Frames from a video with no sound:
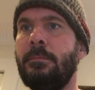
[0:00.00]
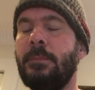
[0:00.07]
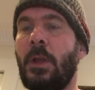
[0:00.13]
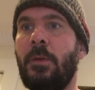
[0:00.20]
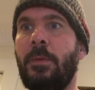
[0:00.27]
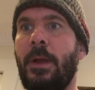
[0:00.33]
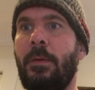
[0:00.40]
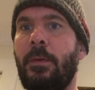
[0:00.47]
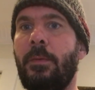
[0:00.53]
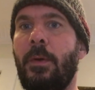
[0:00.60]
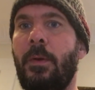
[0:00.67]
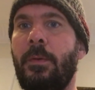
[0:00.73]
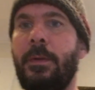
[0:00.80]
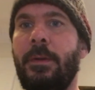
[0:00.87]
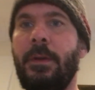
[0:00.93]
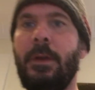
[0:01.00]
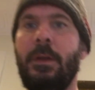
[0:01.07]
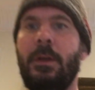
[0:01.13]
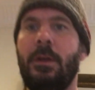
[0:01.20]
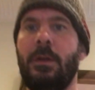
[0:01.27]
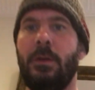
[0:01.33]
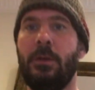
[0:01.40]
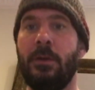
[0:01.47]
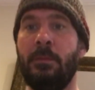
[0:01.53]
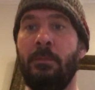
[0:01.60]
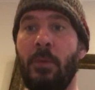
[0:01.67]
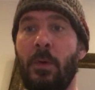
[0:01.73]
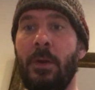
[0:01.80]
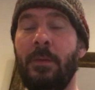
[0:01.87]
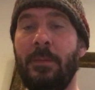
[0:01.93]
All right, we're rolling. Good
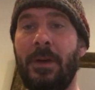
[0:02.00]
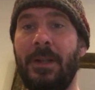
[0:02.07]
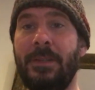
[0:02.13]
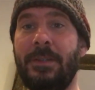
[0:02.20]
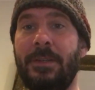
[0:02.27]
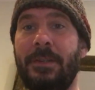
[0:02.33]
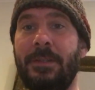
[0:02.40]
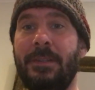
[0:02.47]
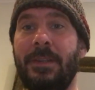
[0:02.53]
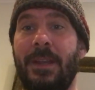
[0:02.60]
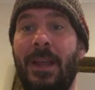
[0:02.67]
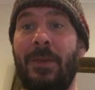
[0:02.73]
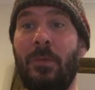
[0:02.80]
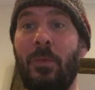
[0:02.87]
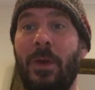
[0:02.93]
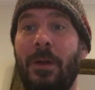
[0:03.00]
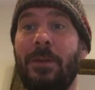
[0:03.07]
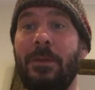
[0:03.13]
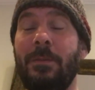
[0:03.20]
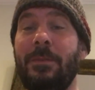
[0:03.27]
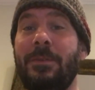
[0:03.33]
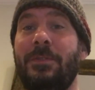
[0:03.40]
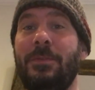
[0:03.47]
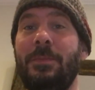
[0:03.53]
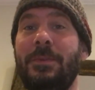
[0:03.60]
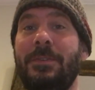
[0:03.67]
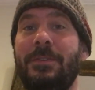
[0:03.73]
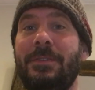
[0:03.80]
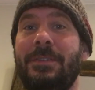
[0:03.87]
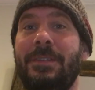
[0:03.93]
morning, monsters, and welcome to
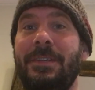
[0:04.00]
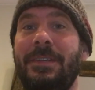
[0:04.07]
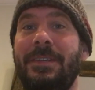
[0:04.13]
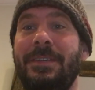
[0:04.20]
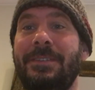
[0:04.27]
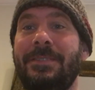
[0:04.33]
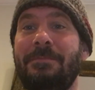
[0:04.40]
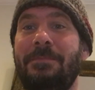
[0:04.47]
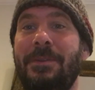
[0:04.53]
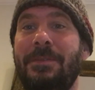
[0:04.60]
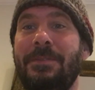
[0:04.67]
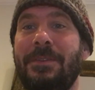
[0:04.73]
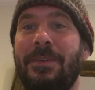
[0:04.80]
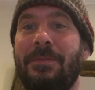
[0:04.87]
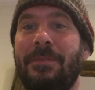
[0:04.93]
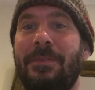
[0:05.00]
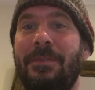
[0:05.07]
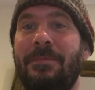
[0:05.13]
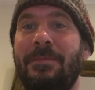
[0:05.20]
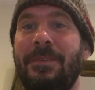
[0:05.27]
Mr. C's music room.